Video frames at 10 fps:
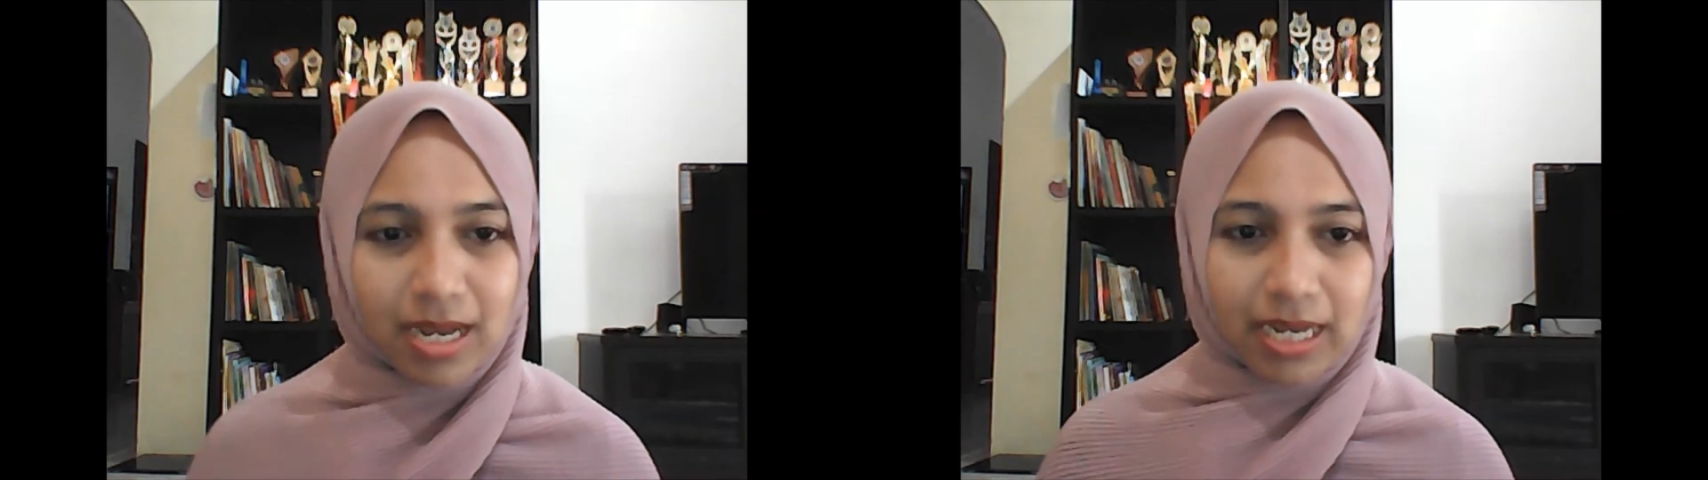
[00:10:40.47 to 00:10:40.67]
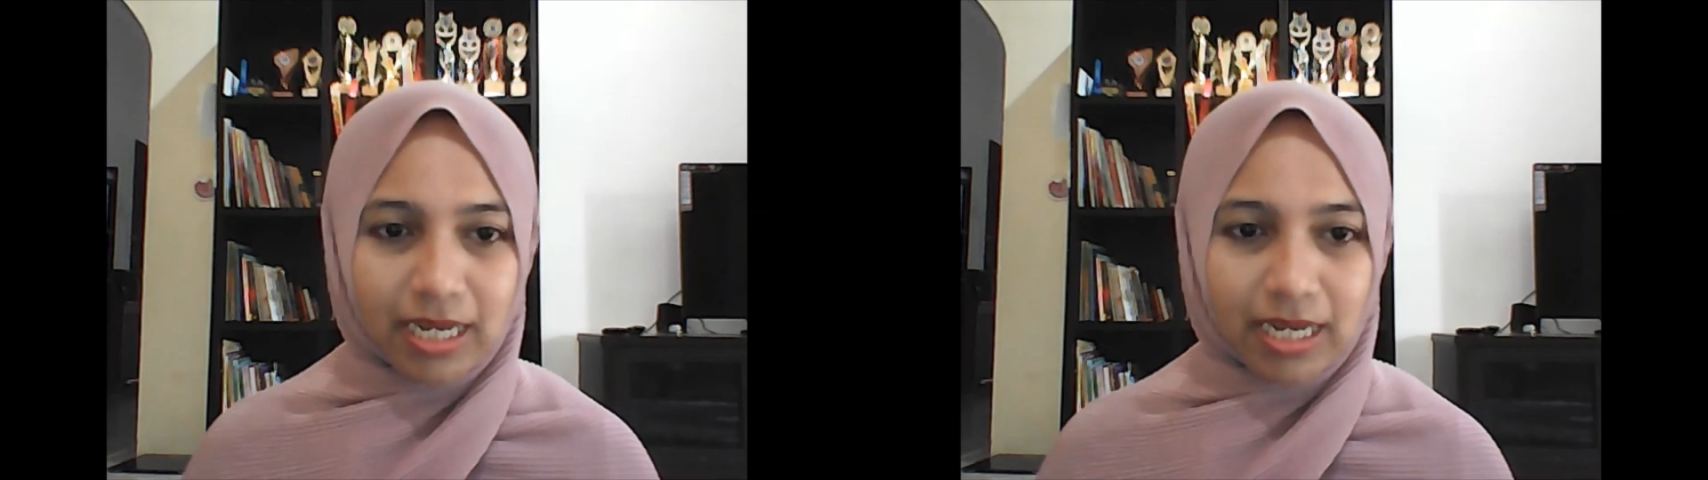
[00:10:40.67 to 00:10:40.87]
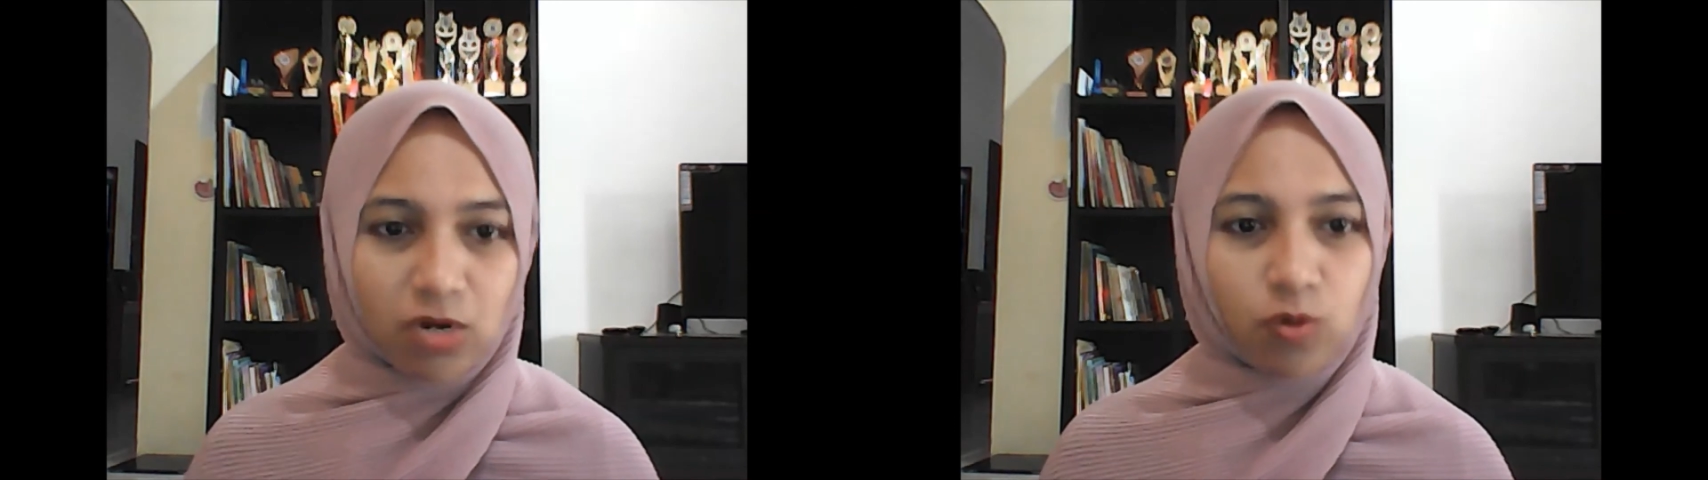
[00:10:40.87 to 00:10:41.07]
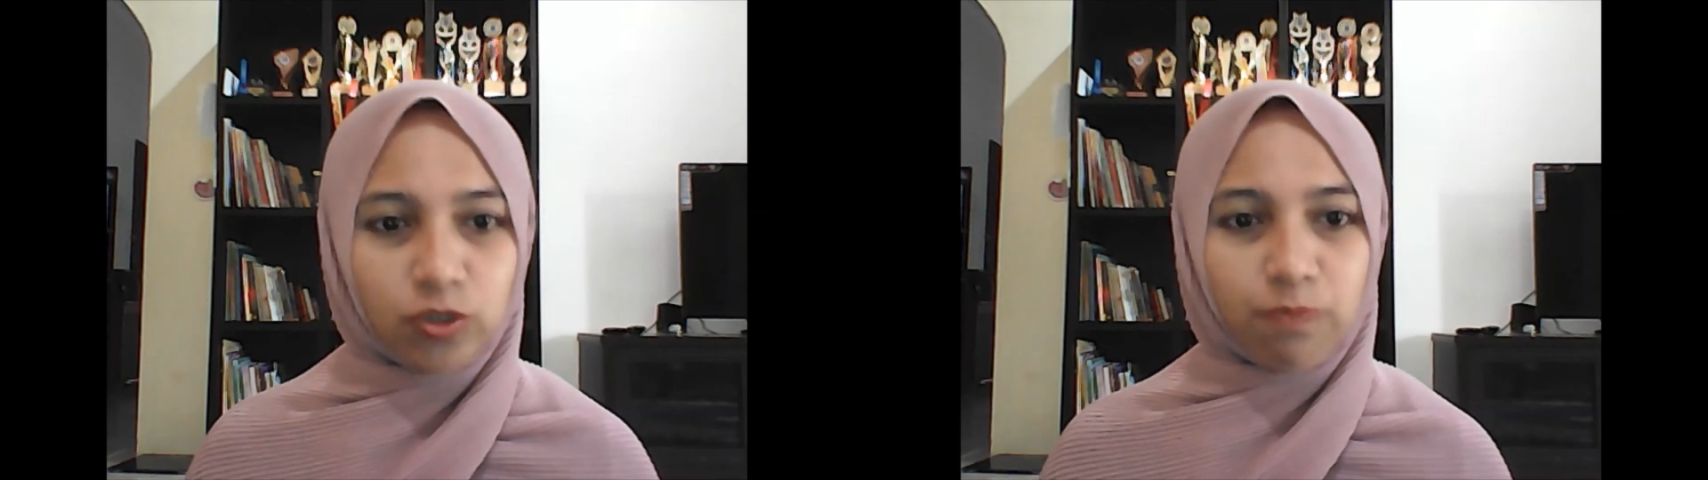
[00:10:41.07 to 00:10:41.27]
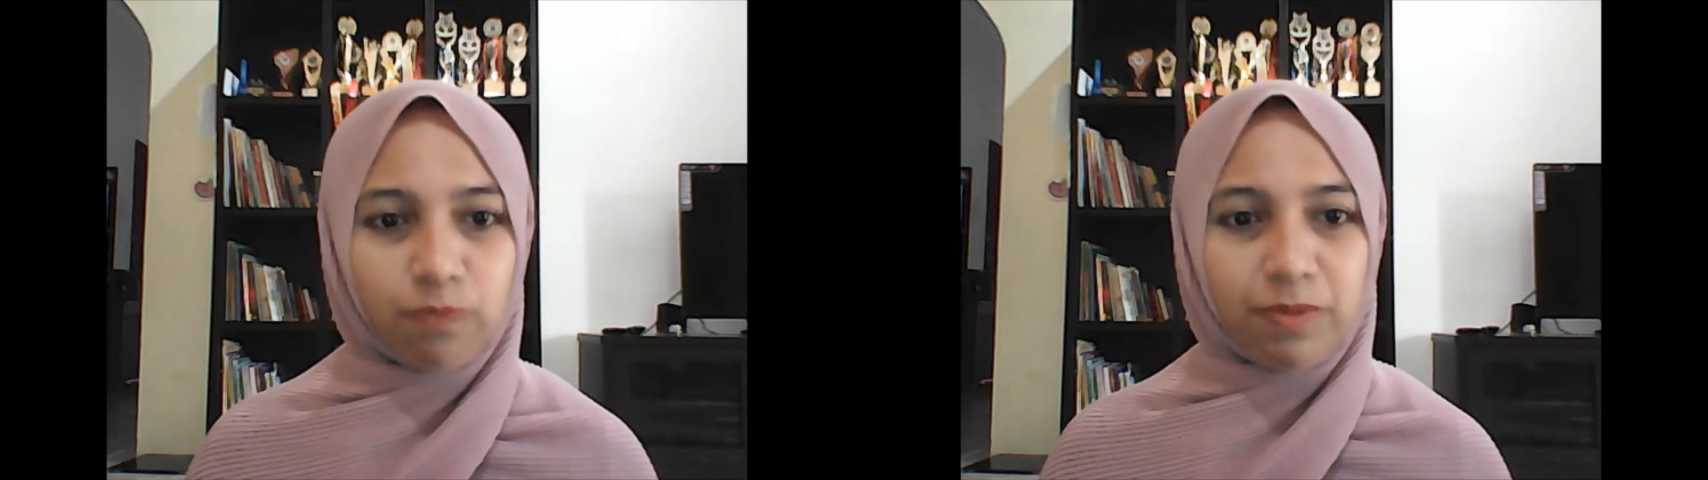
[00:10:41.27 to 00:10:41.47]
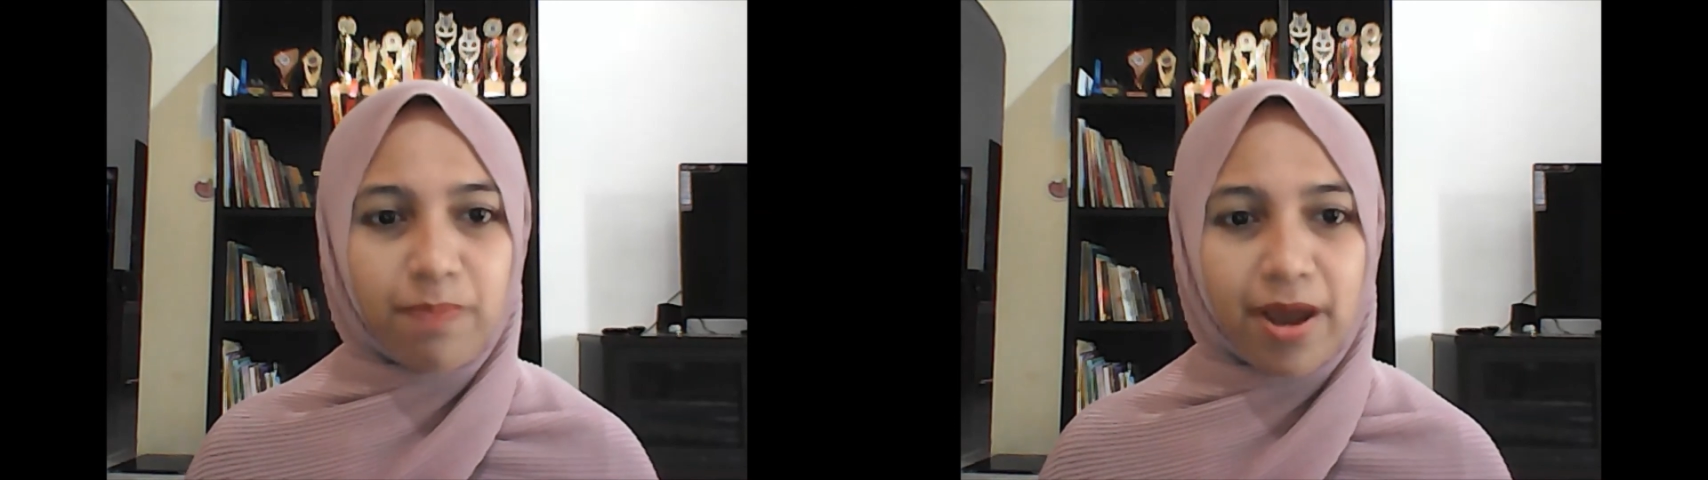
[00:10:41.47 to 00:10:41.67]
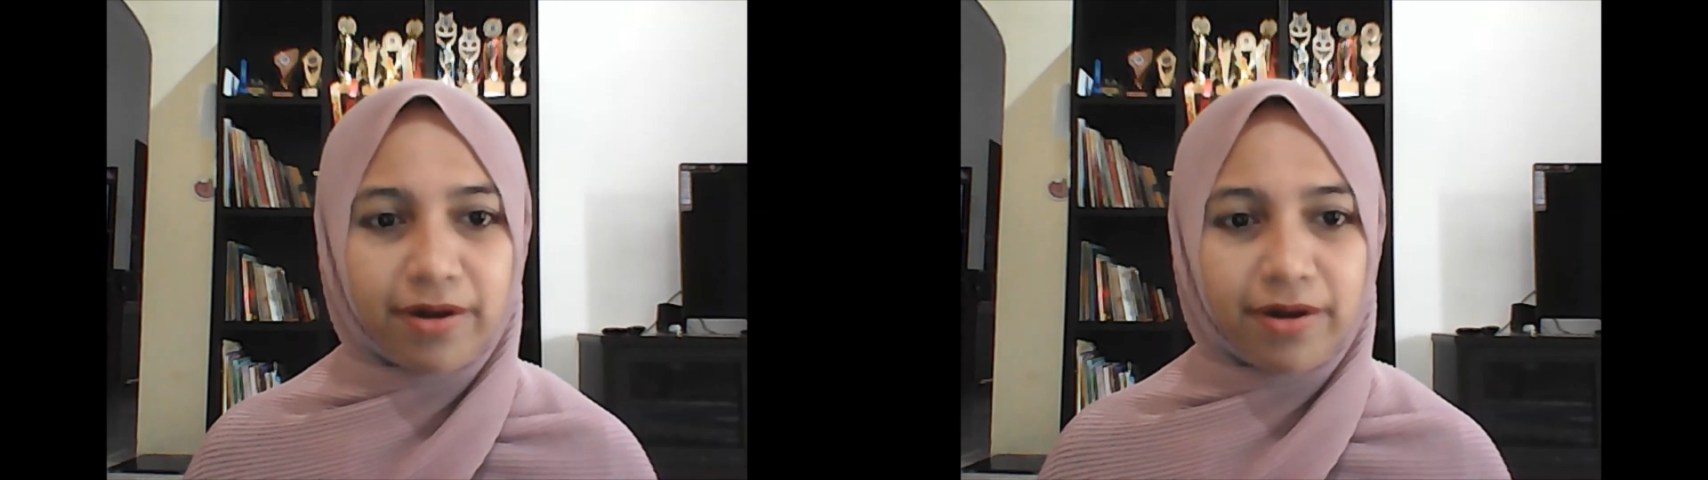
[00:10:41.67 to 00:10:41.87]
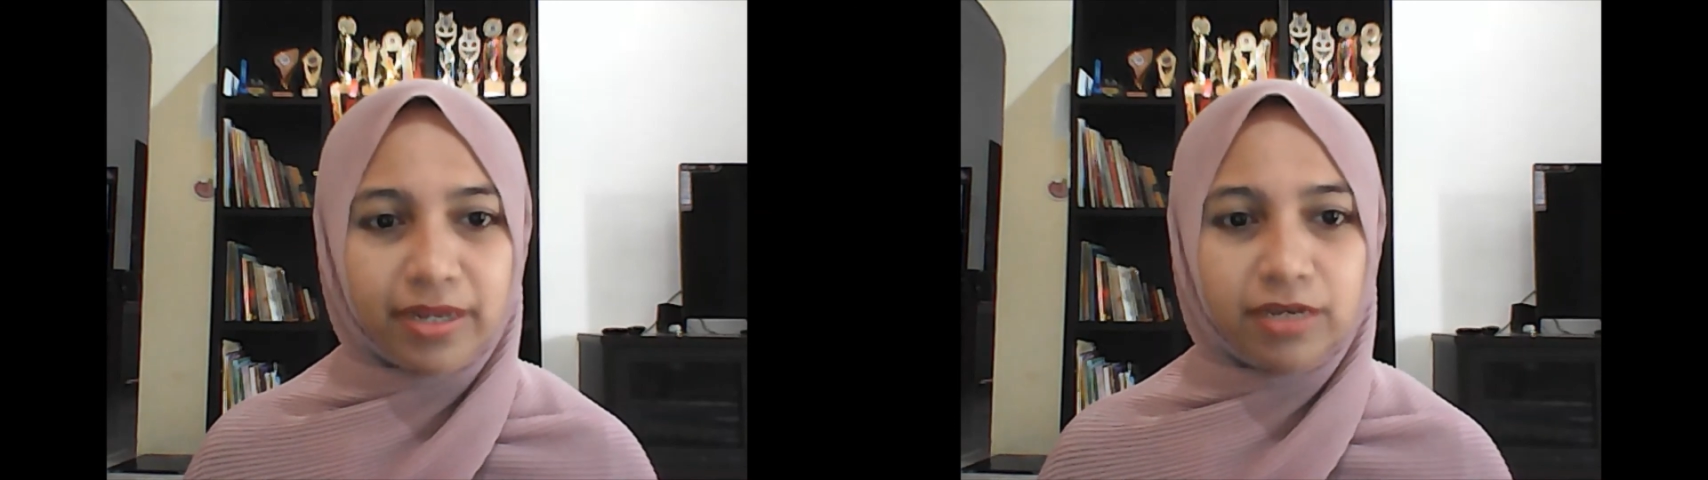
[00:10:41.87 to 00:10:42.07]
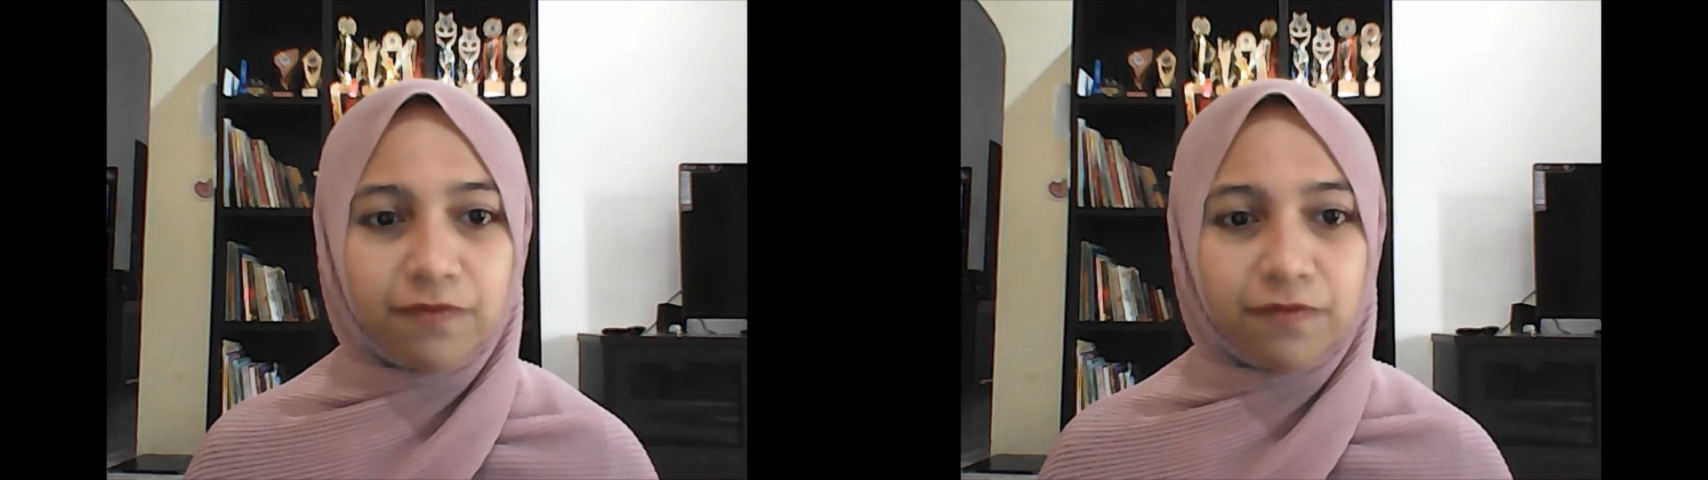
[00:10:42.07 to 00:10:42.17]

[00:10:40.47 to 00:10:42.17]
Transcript: in also preparing